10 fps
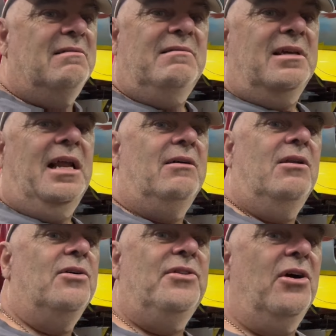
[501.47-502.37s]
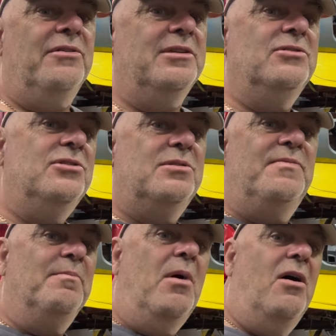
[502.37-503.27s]
like the orange
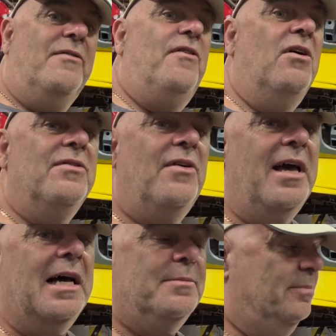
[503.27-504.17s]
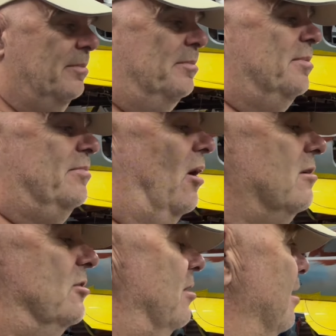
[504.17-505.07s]
Mark 5 I had. But
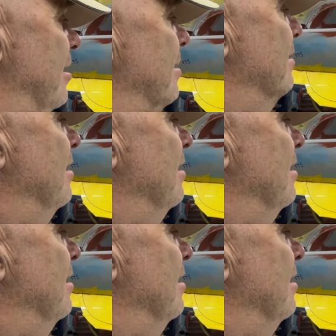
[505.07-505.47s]
honestly,